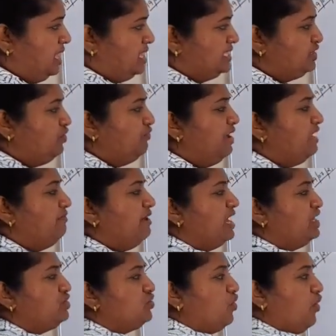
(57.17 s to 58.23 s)
So, when we
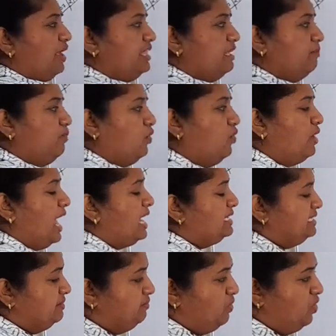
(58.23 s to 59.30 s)
are drawing the Bohr
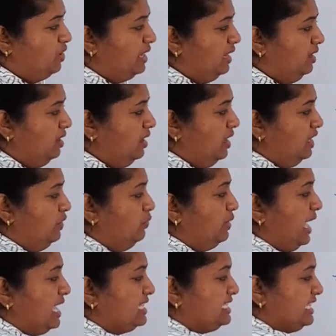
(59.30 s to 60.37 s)
atom model, you
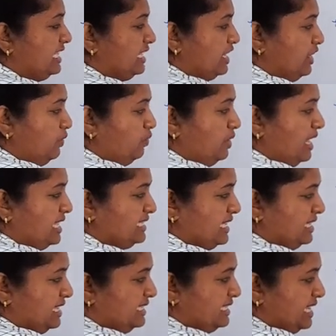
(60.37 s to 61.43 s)
can see the nucleus
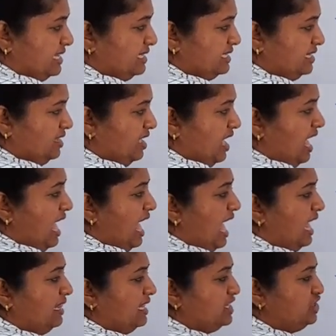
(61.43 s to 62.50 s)
at the center
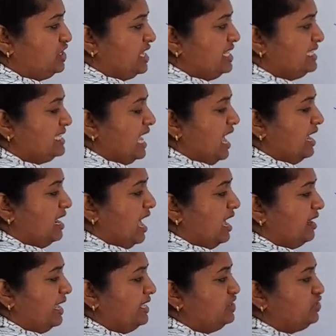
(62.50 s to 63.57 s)
and the shells are
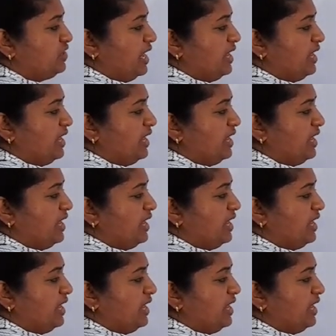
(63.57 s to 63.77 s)
arranged